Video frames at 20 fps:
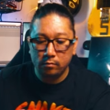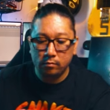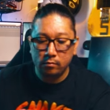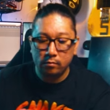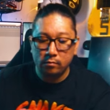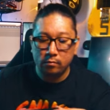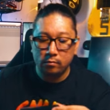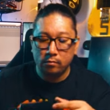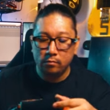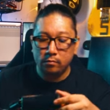
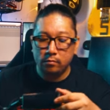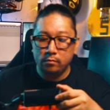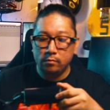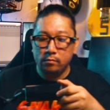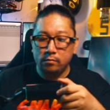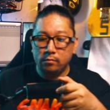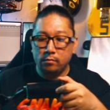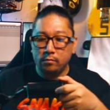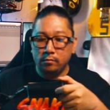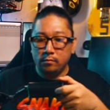
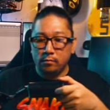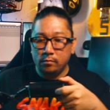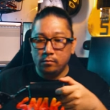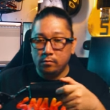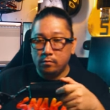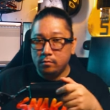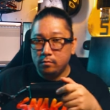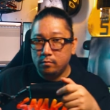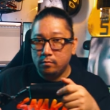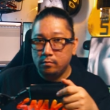
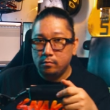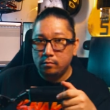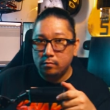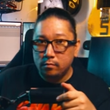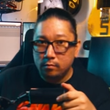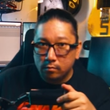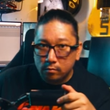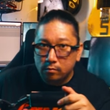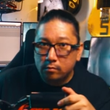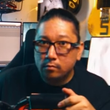
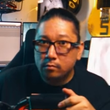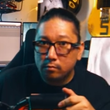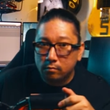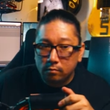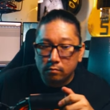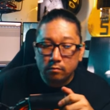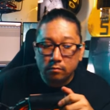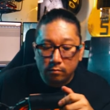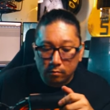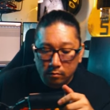
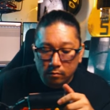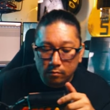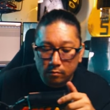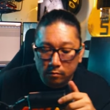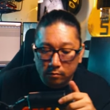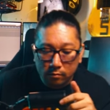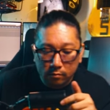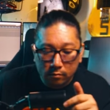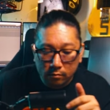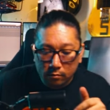
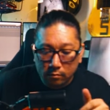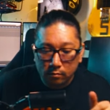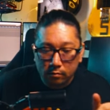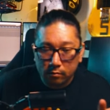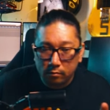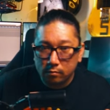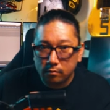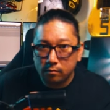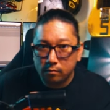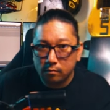
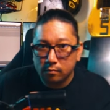[no speech]